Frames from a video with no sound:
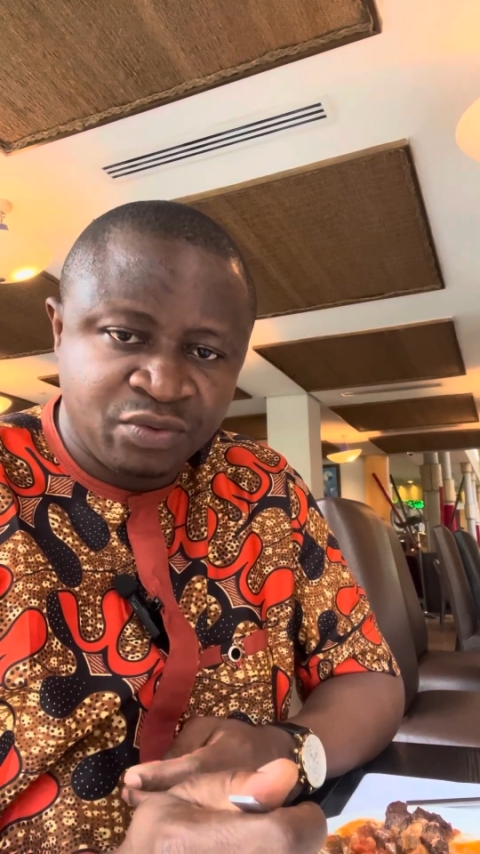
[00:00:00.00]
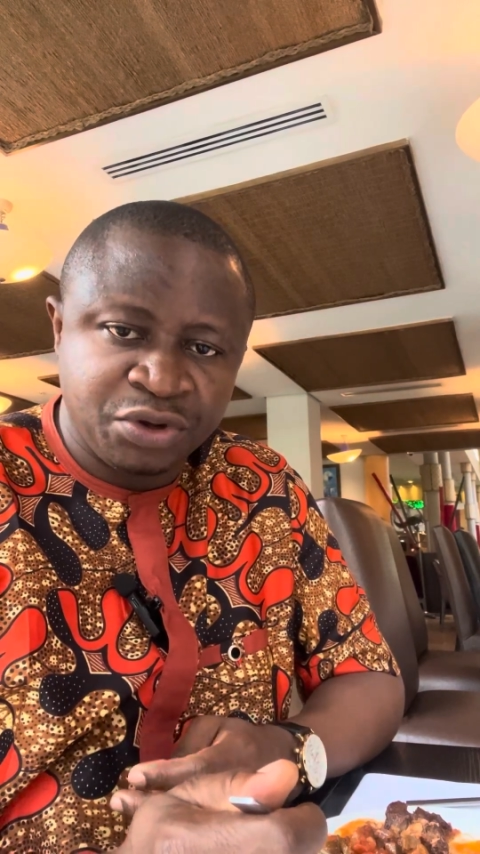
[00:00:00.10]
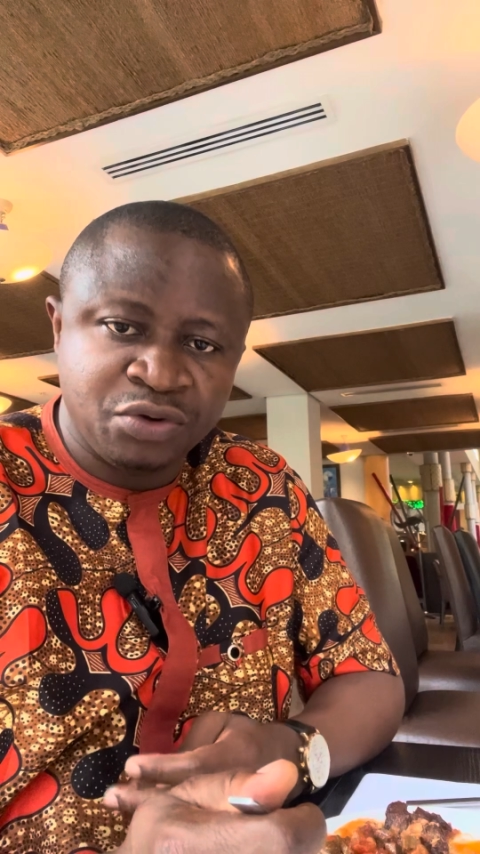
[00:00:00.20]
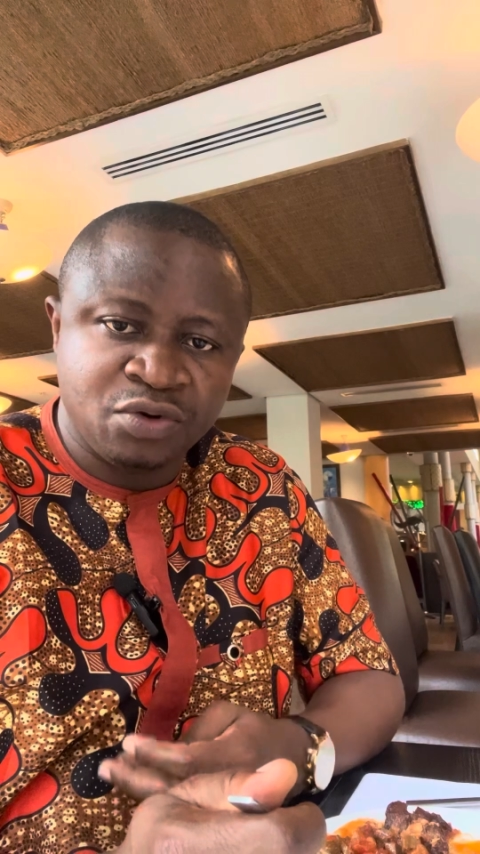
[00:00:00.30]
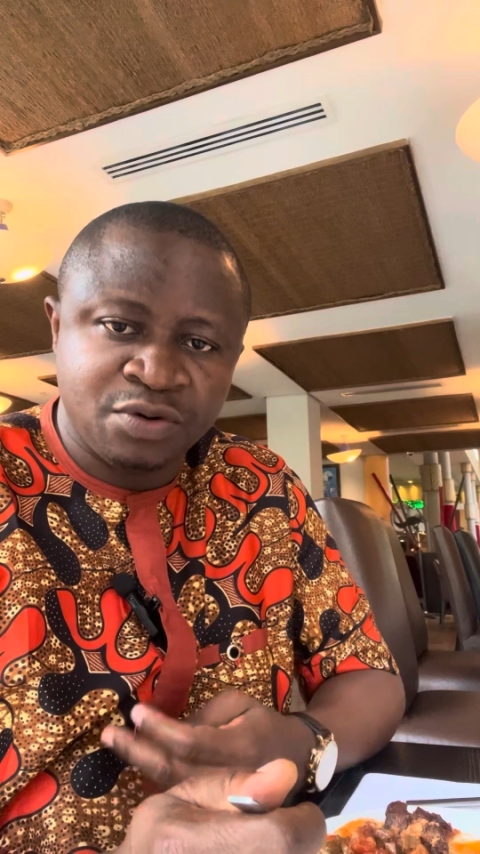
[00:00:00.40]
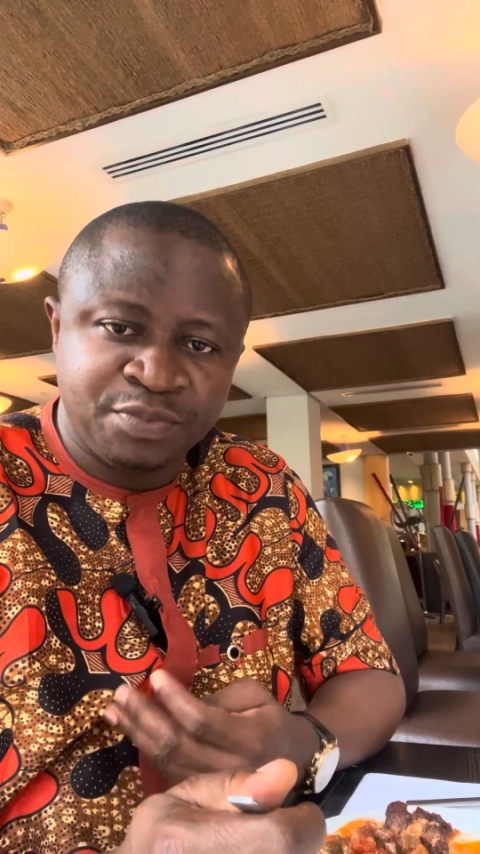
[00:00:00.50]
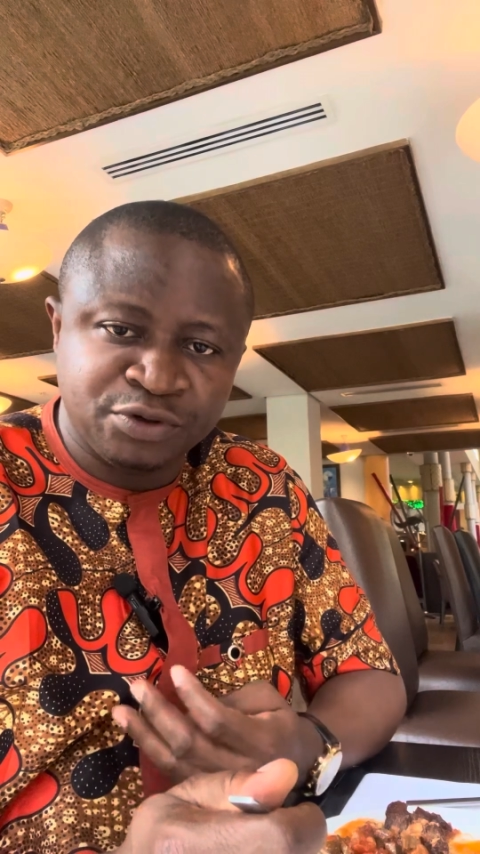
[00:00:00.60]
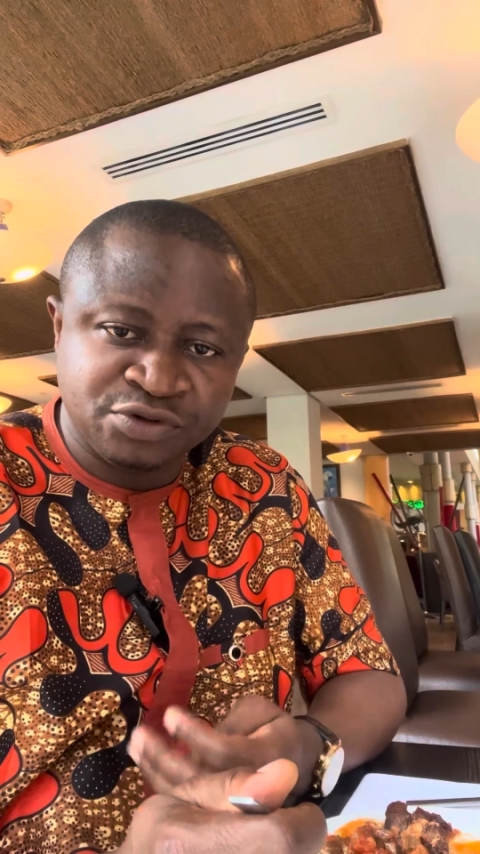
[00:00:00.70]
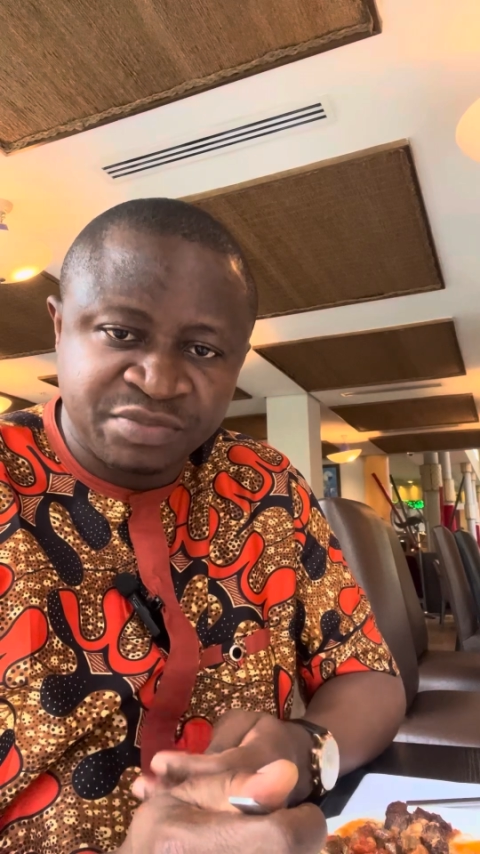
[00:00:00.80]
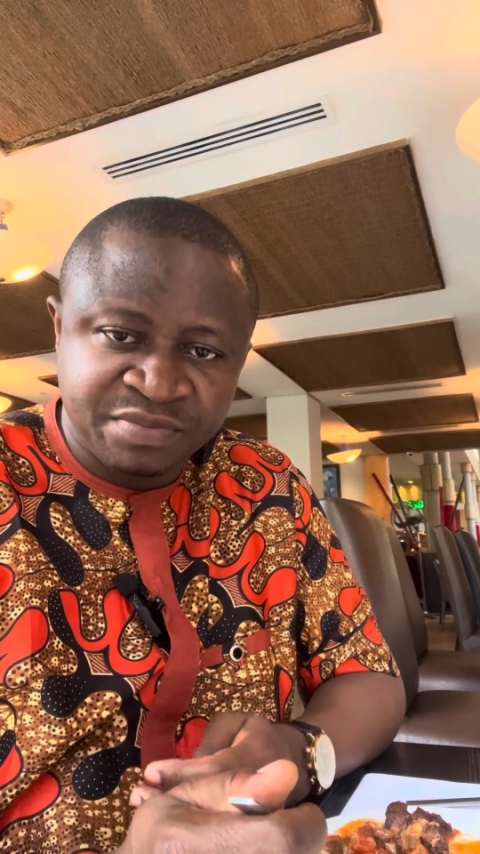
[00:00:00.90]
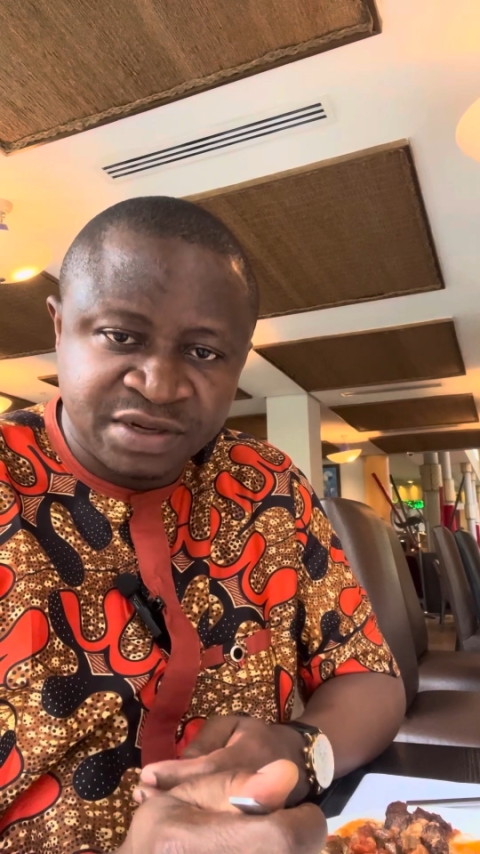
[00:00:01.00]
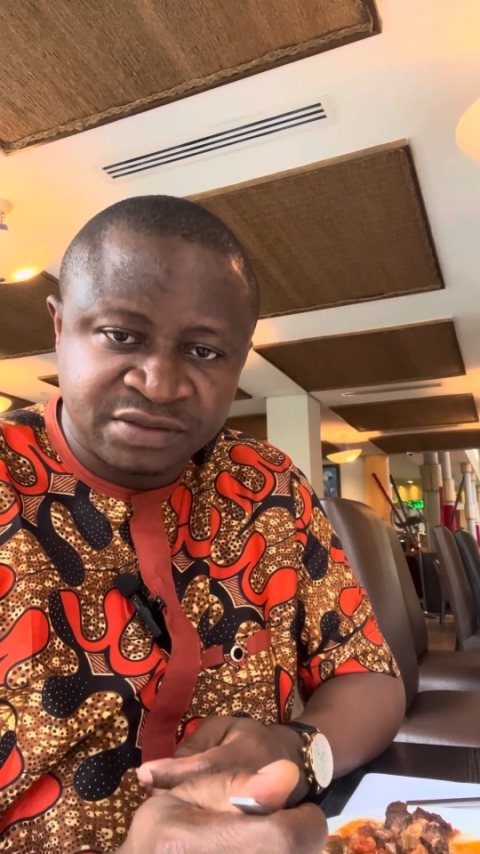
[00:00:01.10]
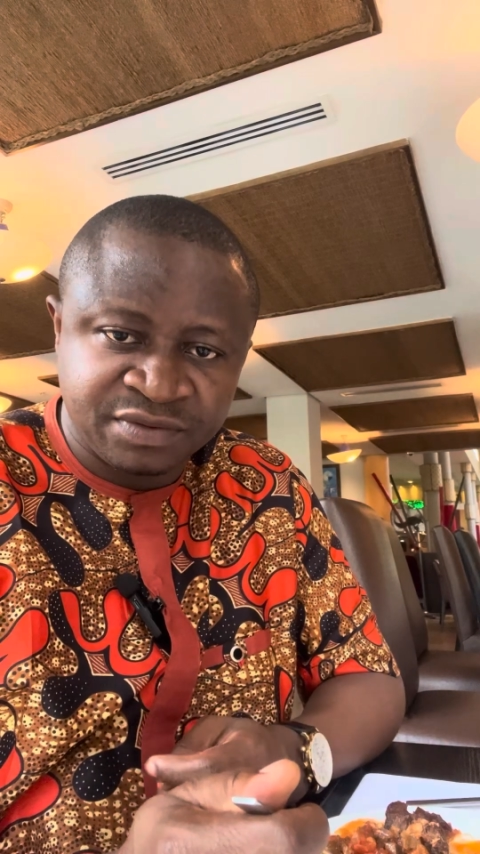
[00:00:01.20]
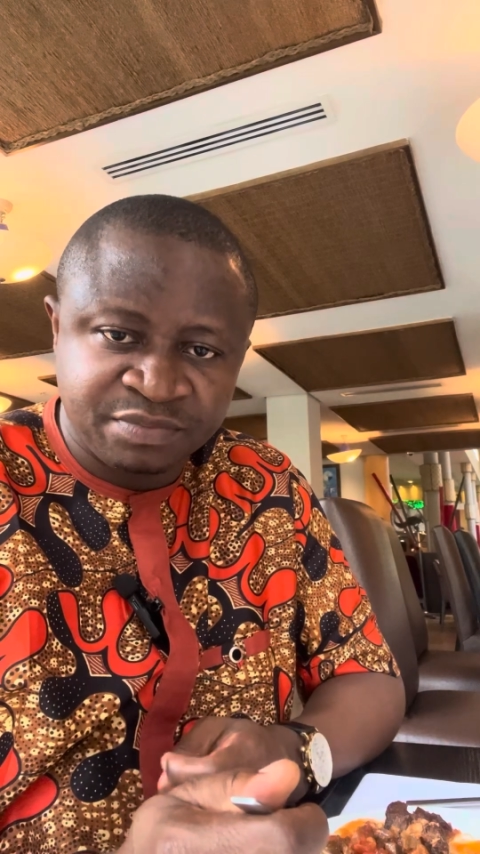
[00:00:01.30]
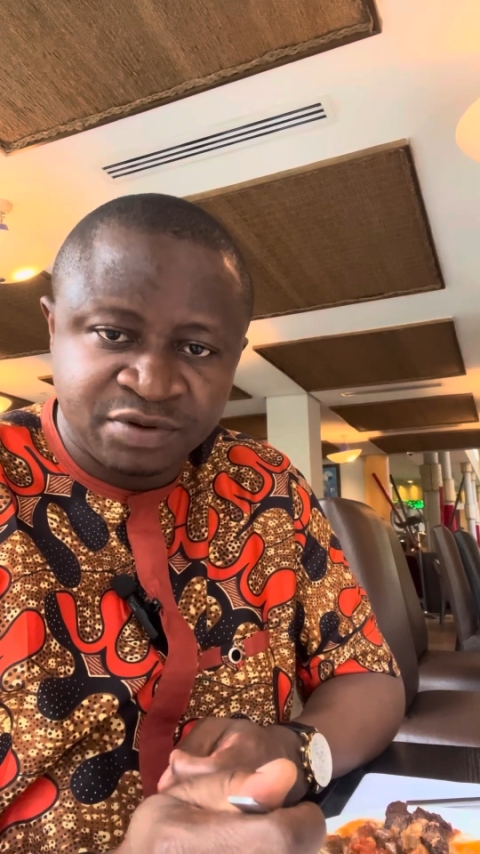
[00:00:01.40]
where you open to members of the